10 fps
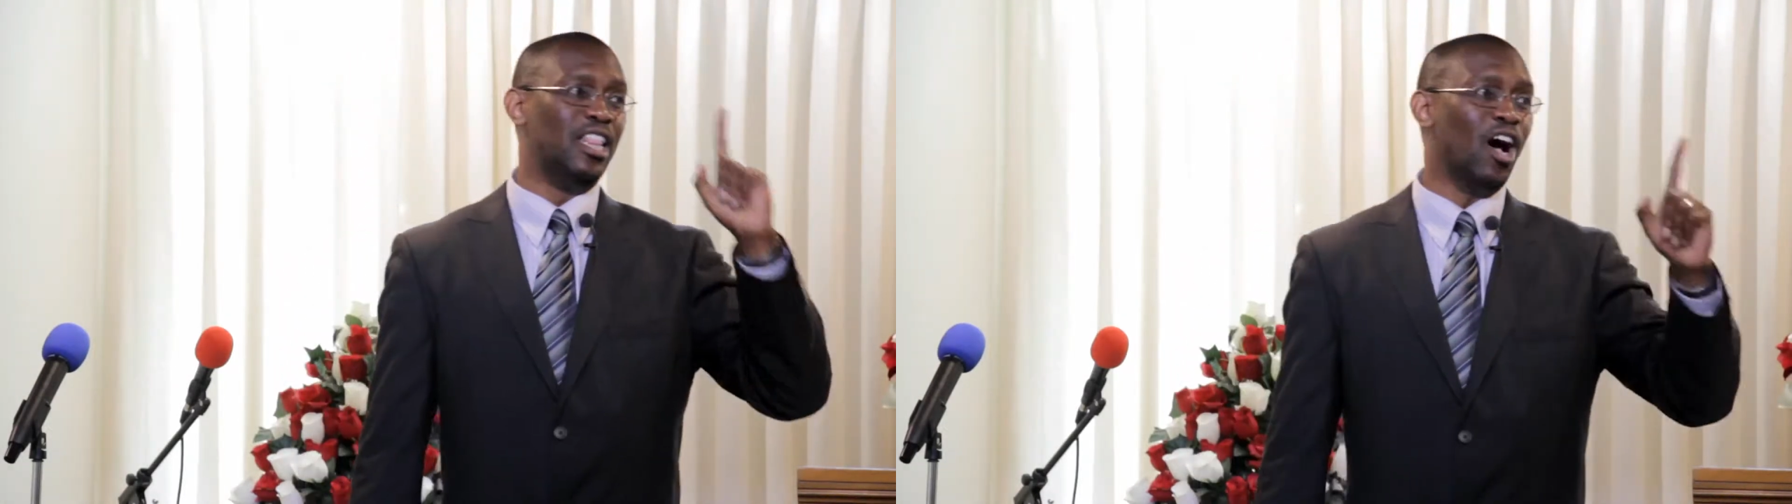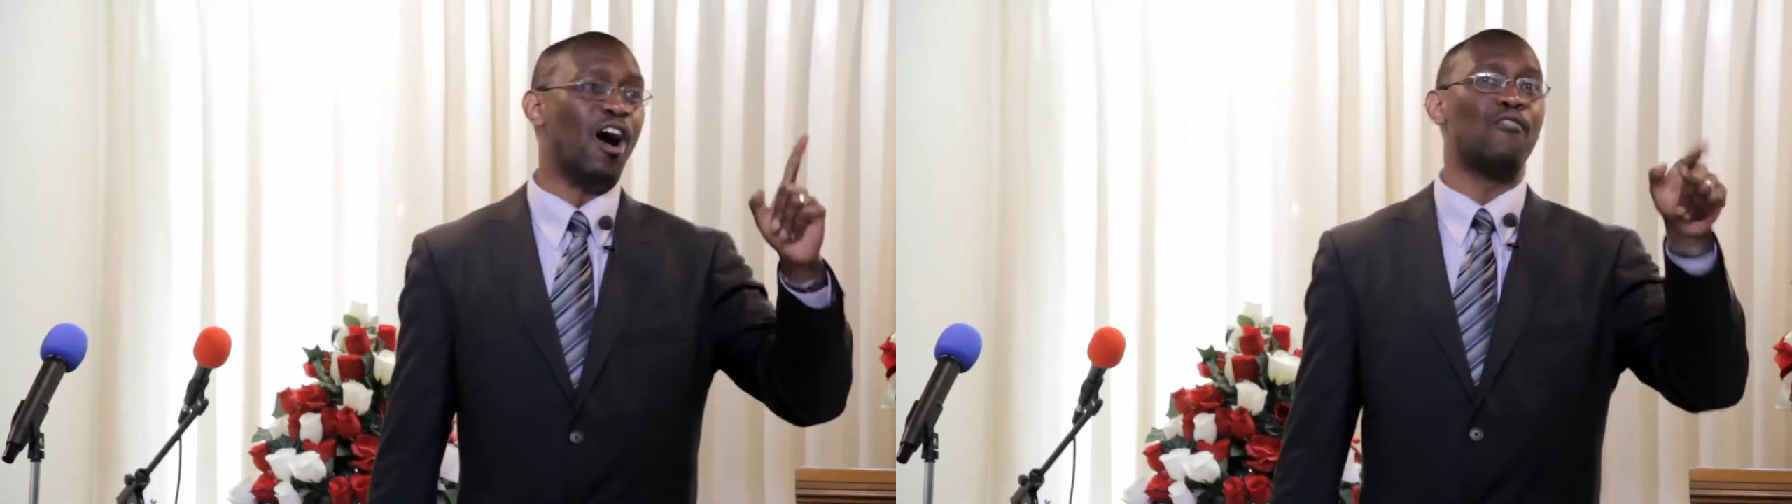
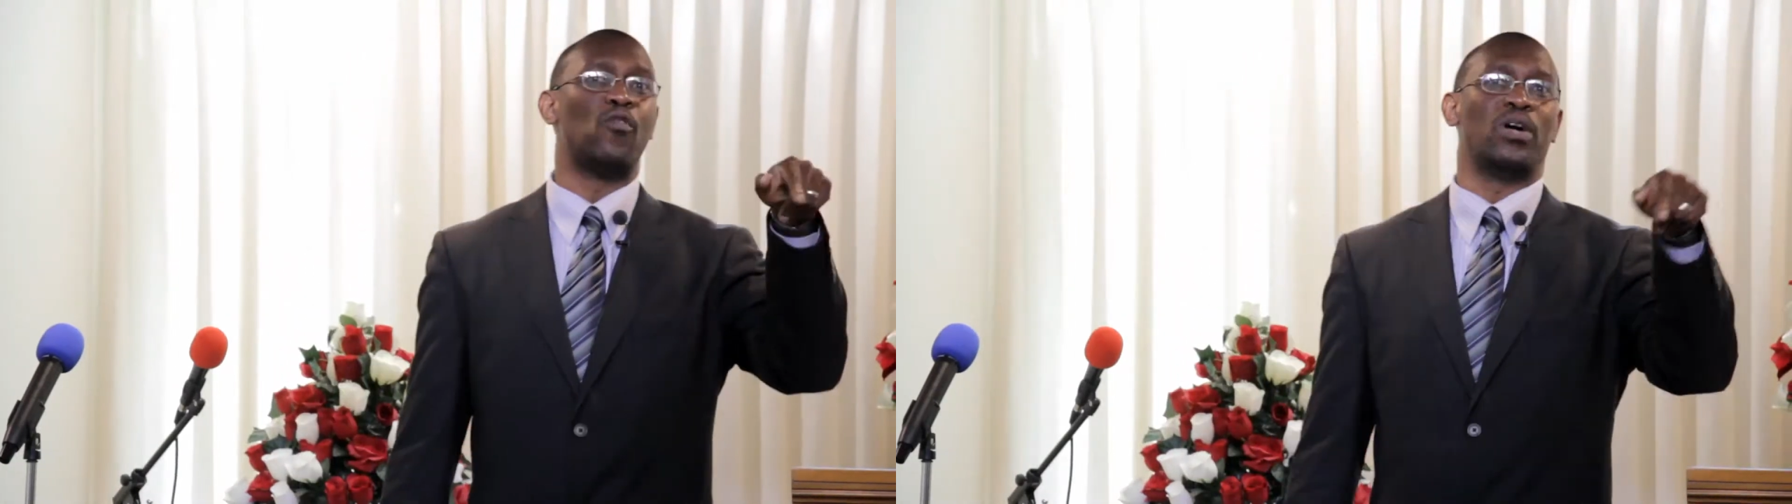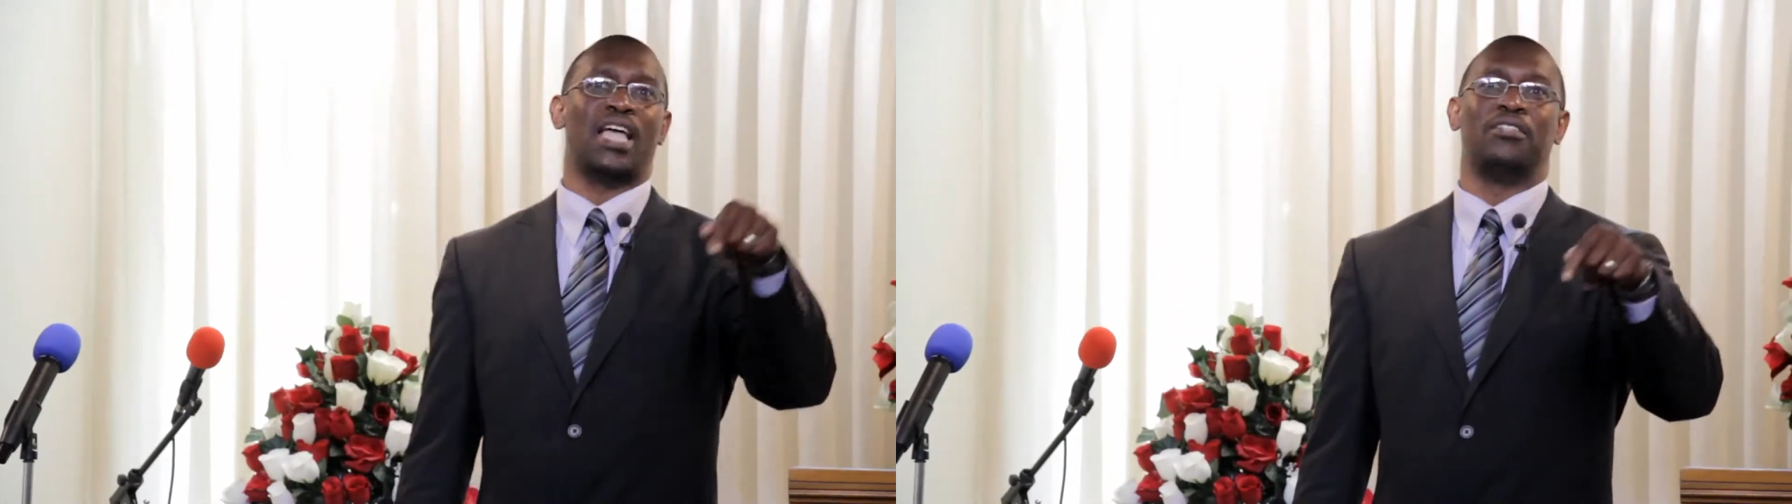
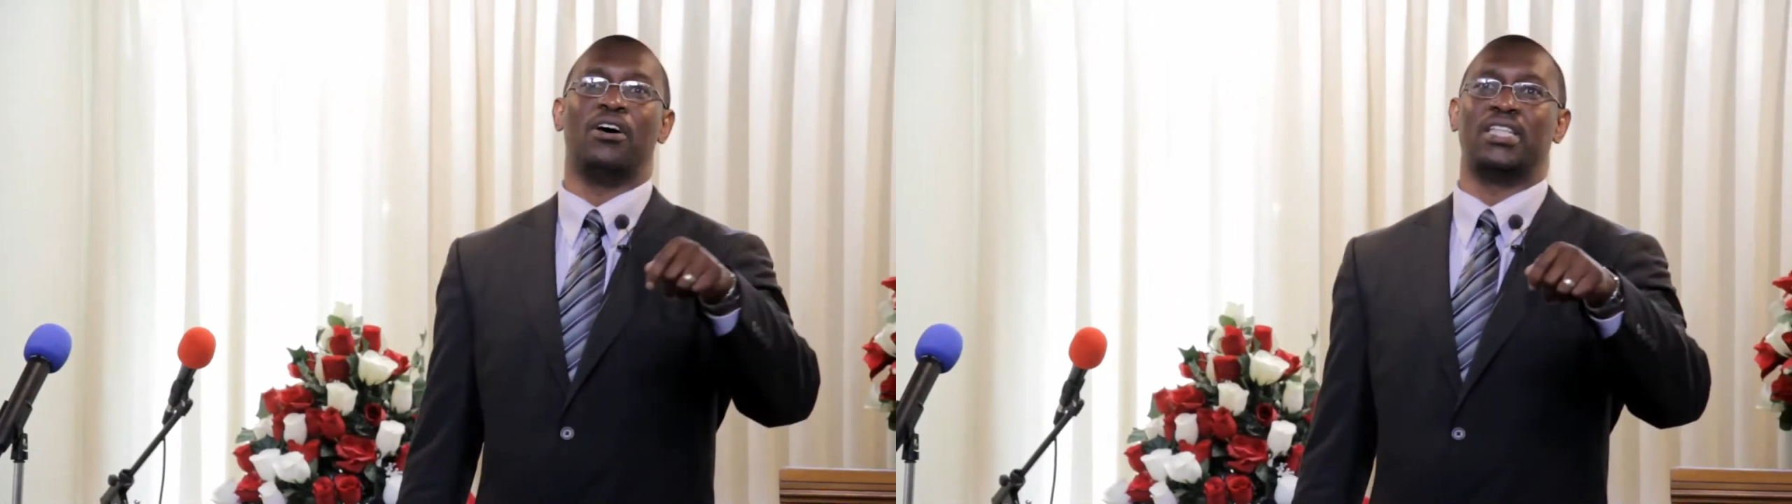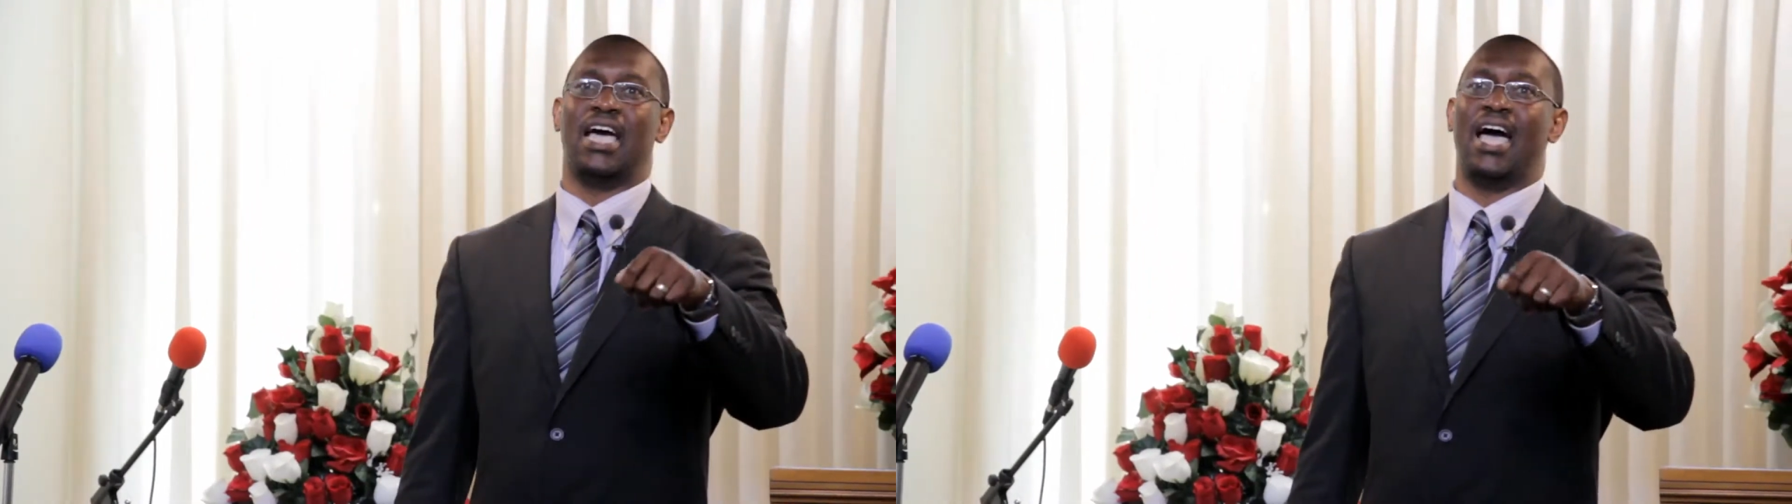love one
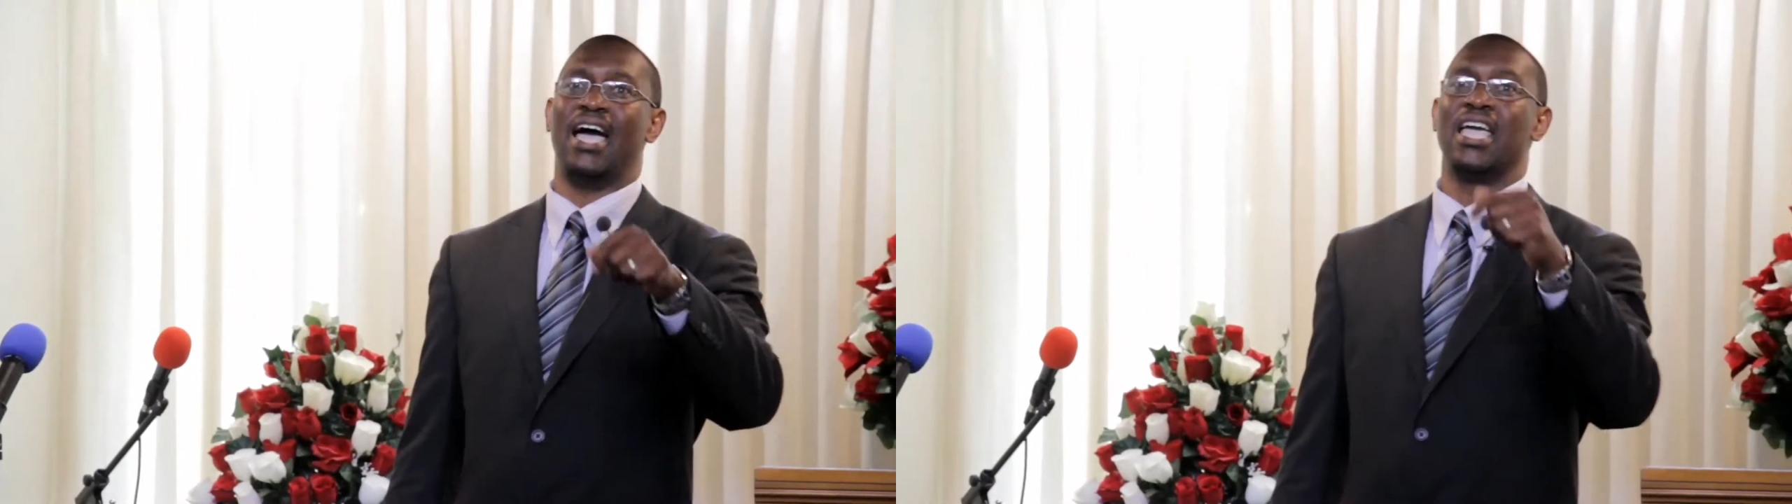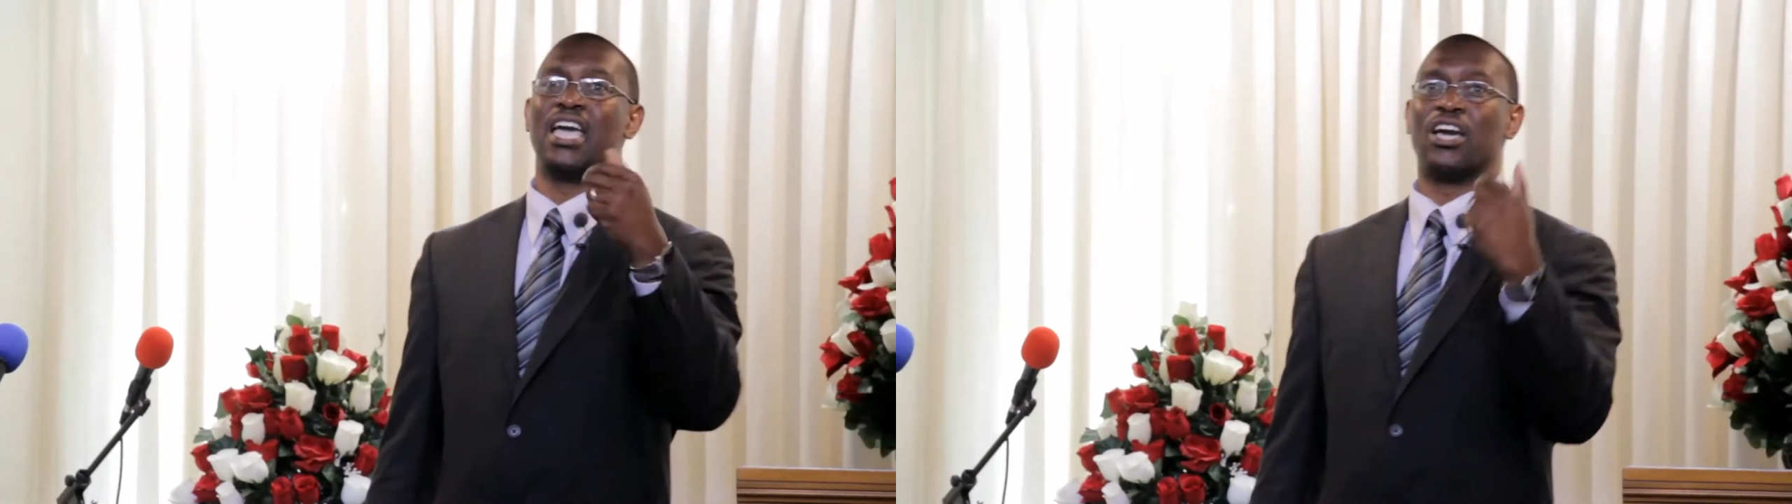
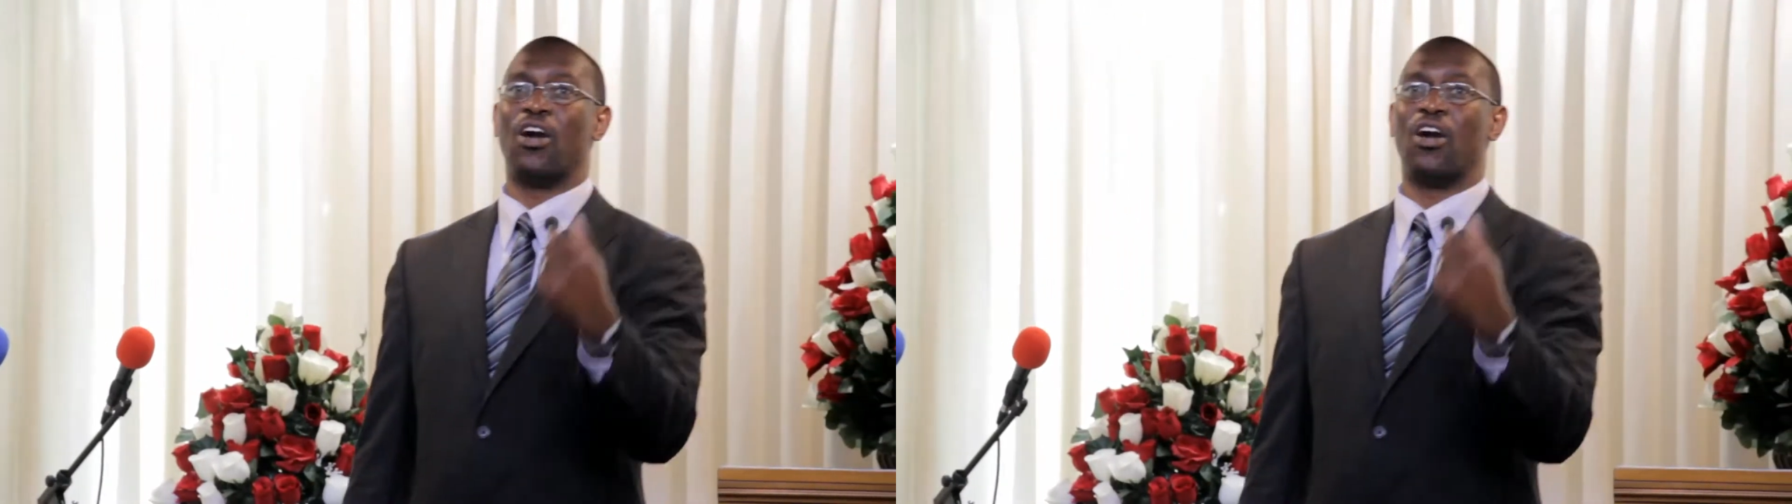another,